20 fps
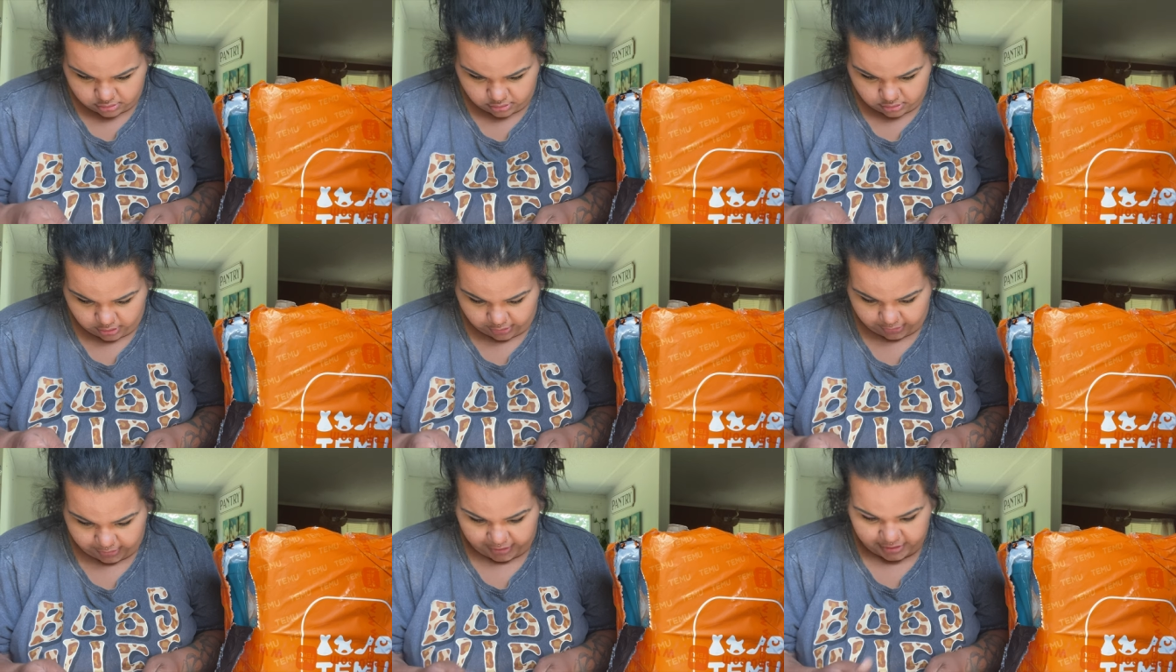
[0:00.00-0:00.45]

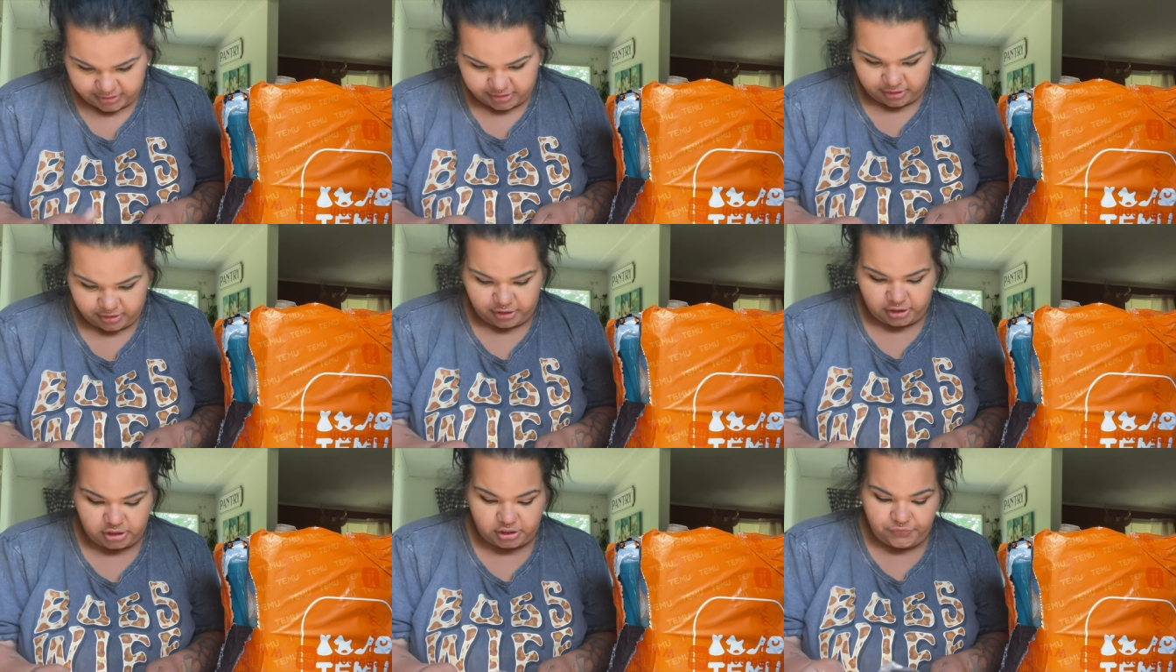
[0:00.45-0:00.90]
Okay,
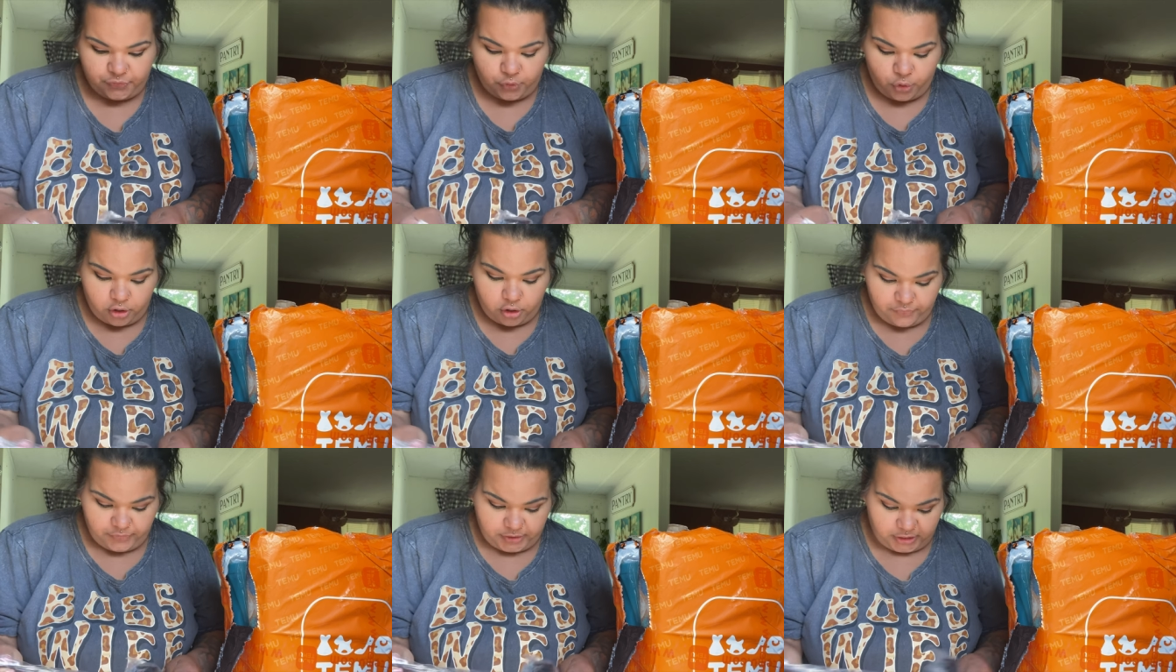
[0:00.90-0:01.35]
so there's
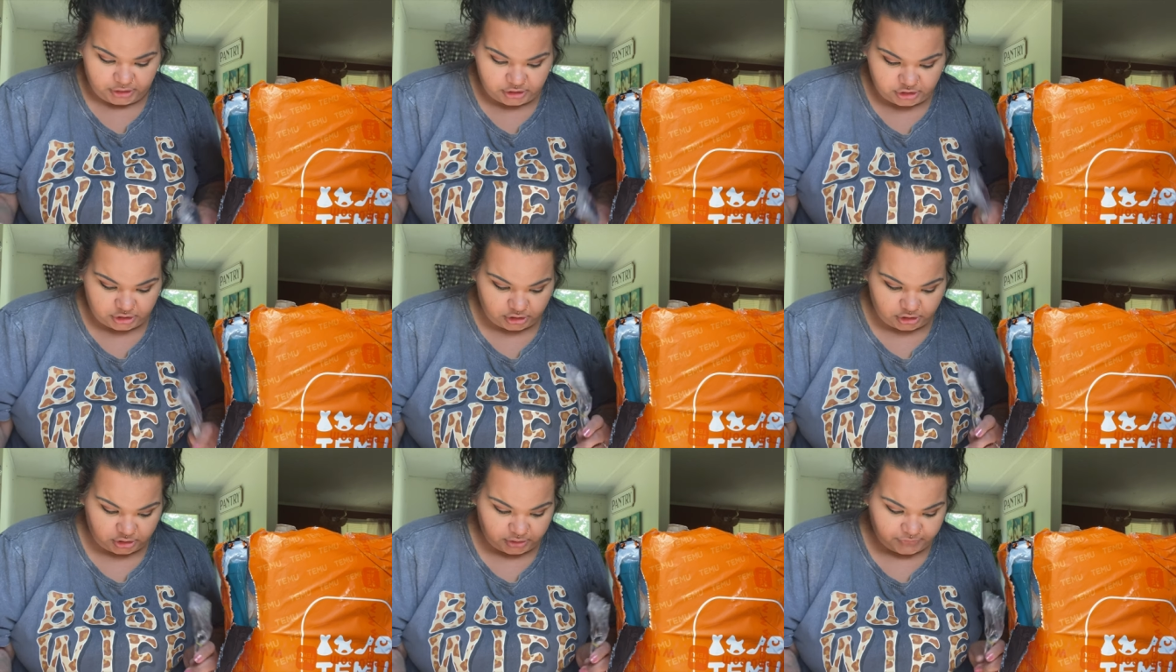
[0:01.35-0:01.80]
four of
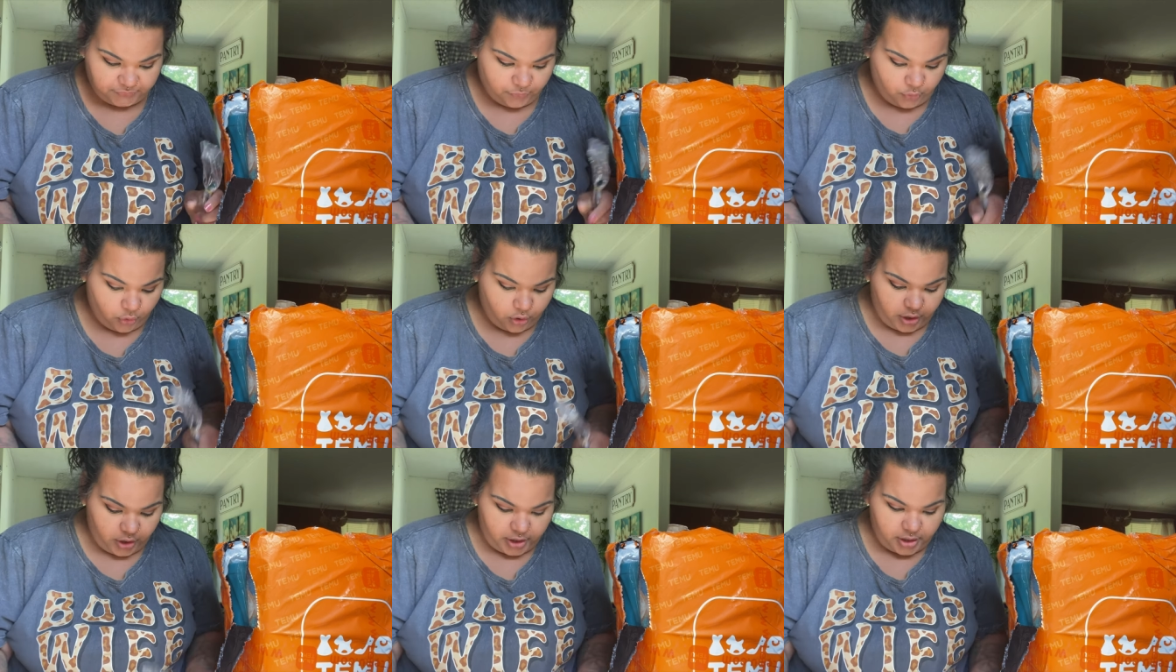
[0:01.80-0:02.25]
each. There's
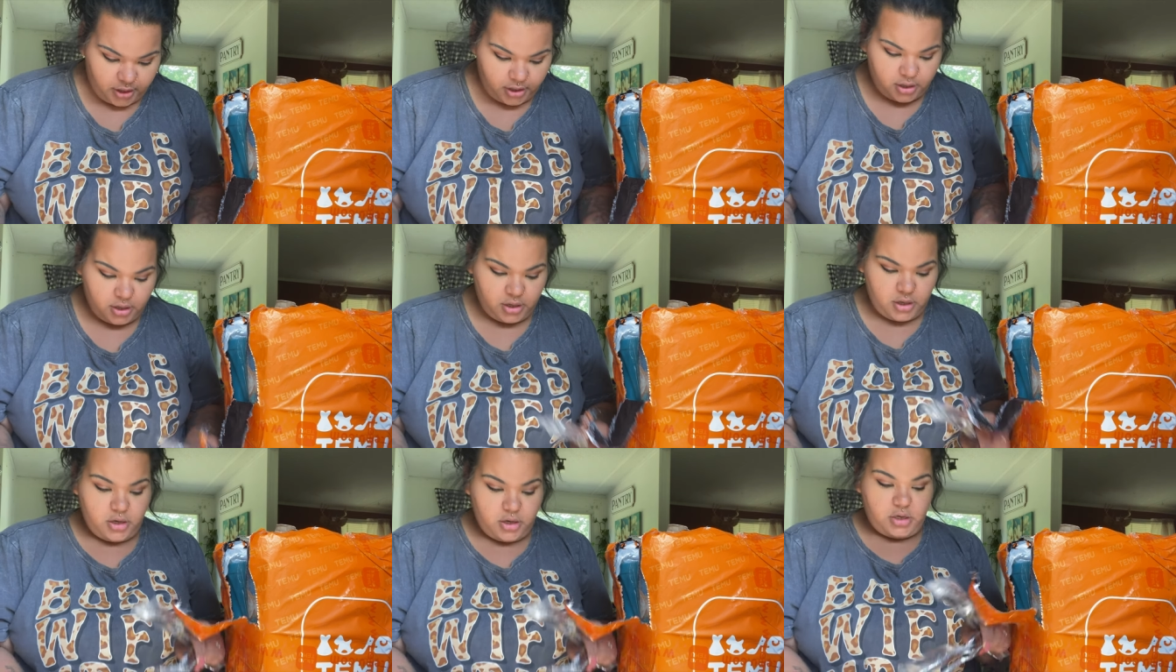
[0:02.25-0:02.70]
four
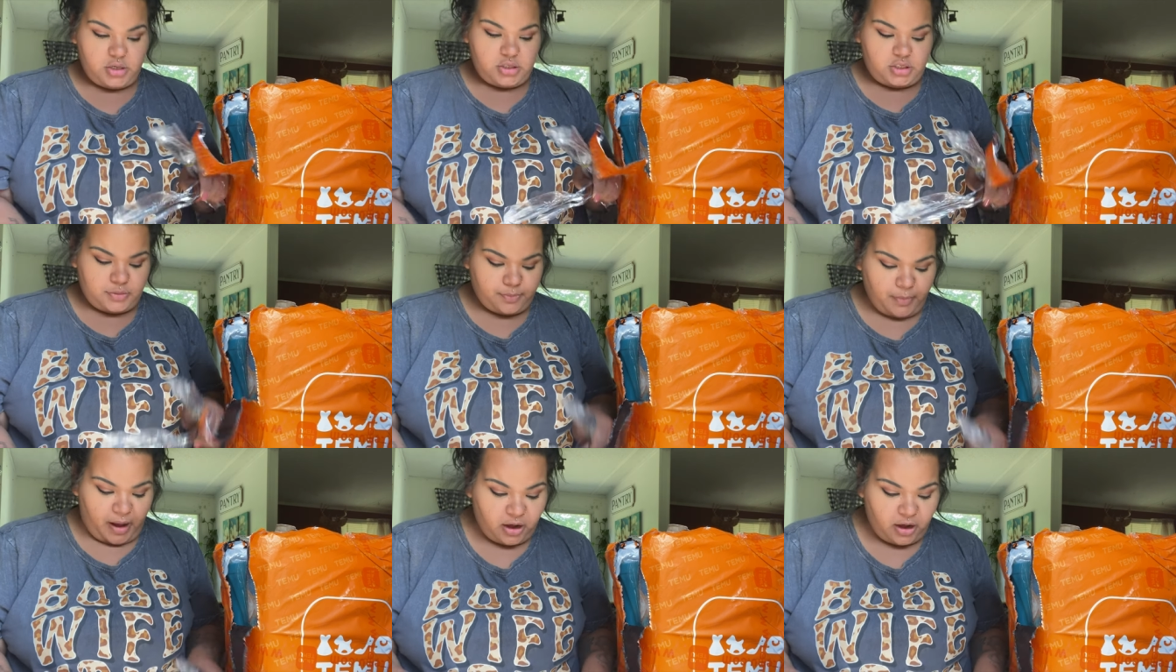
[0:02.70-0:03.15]

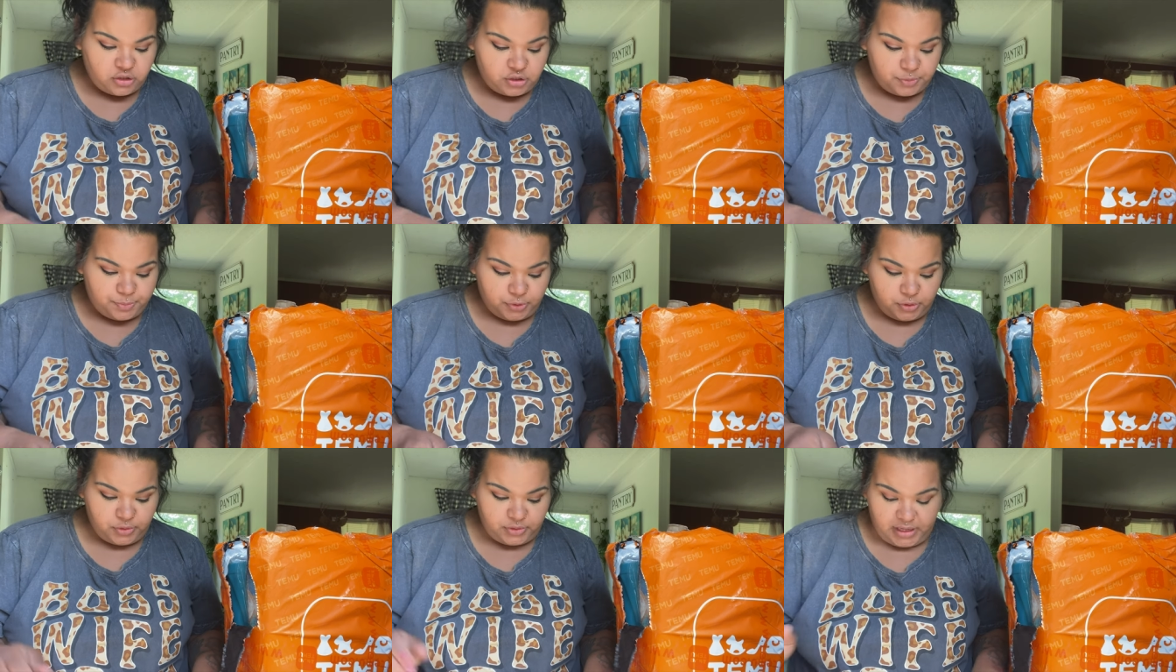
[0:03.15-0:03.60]
small
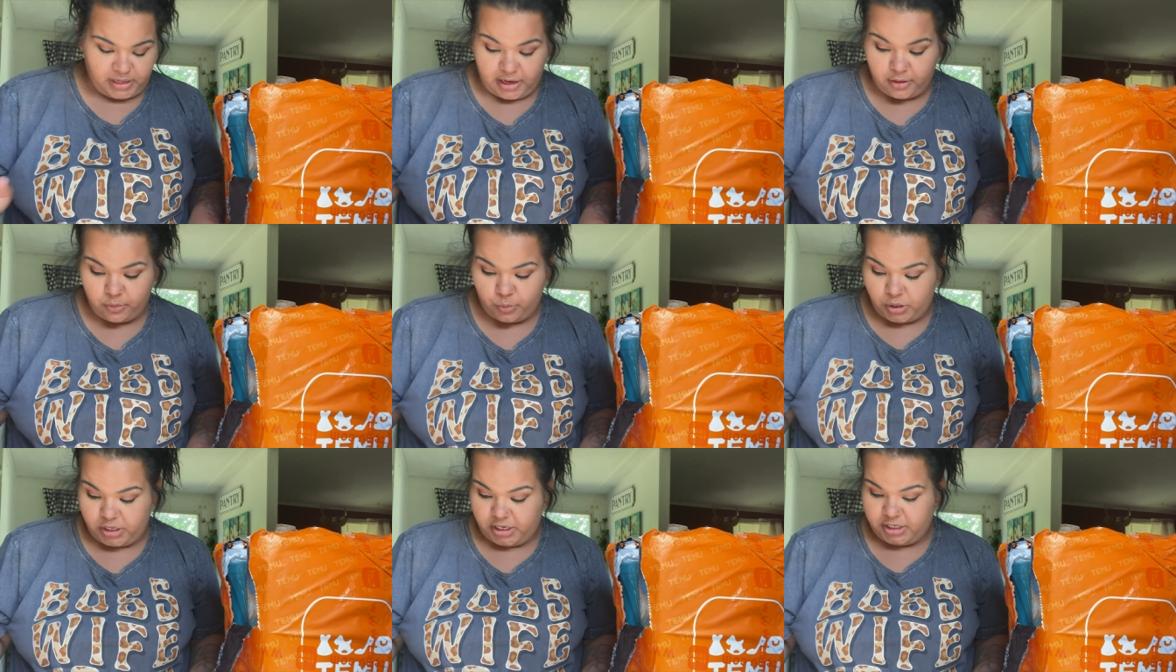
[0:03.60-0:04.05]
spoons like
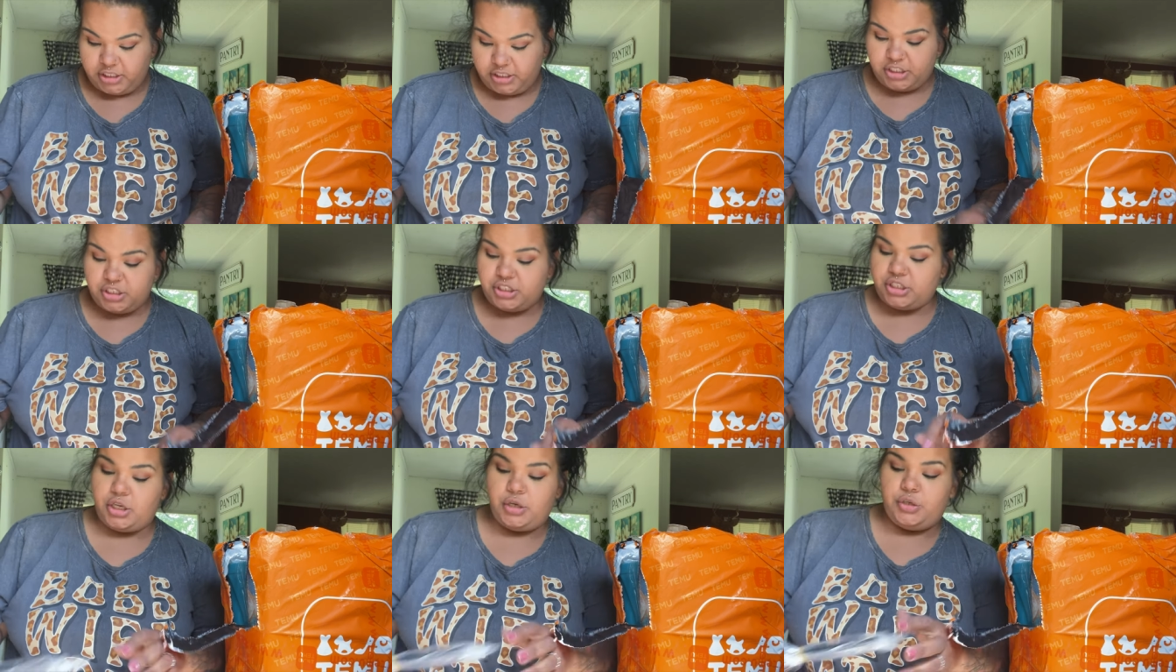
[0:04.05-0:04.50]
the one I
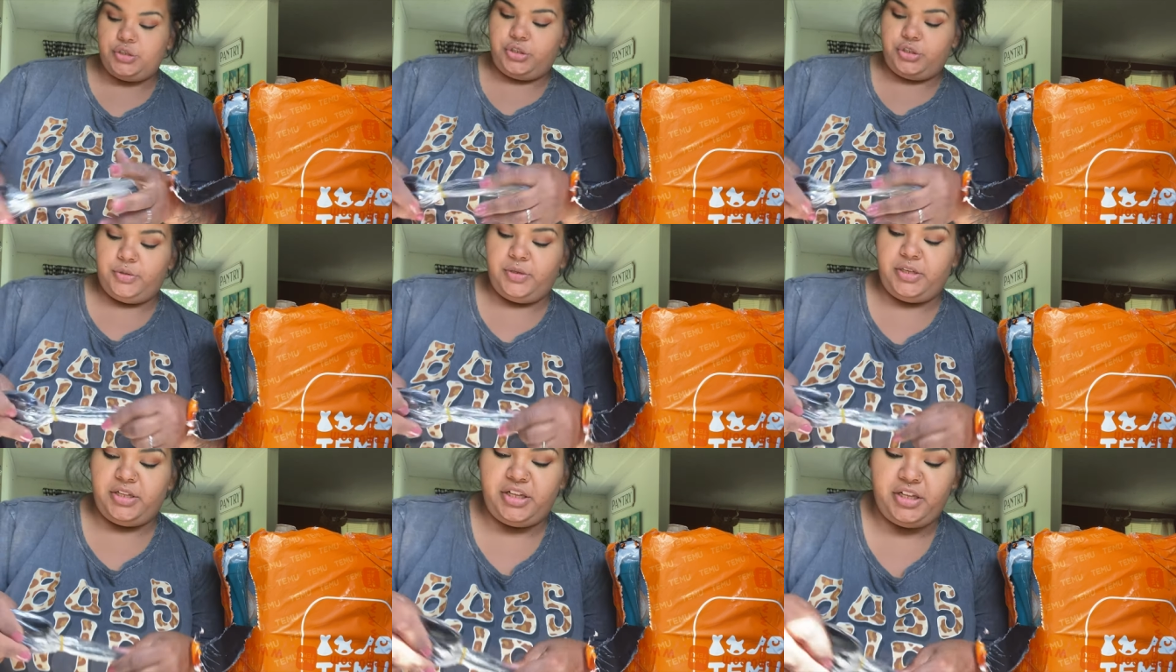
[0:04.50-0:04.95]
just showed
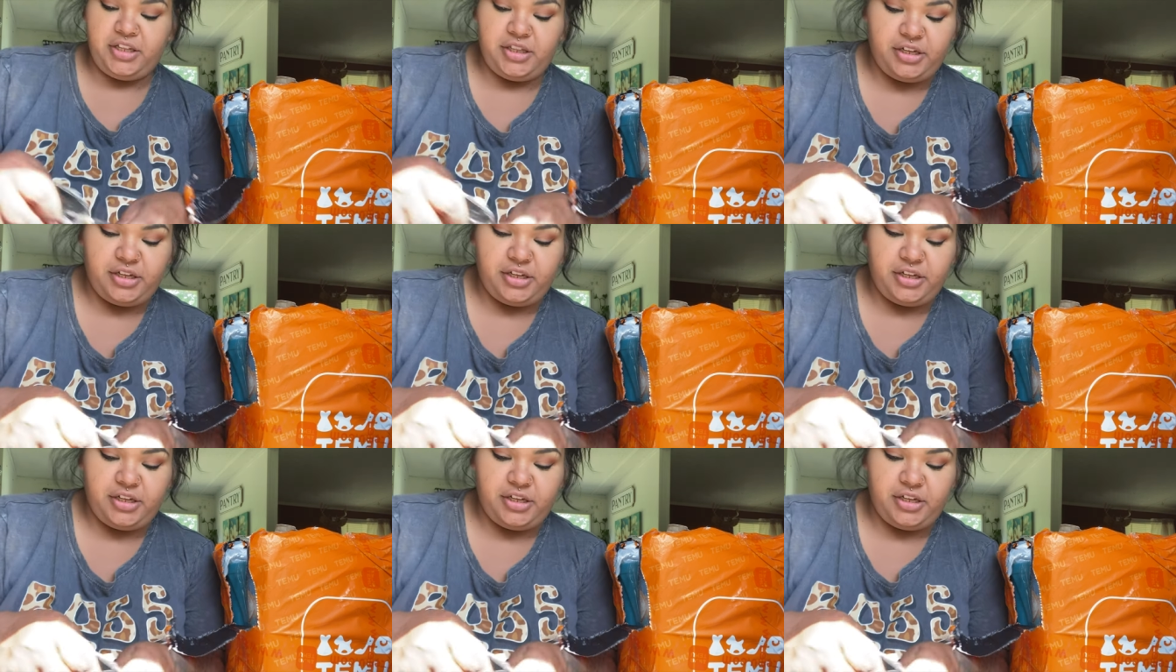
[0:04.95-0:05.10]
you, and then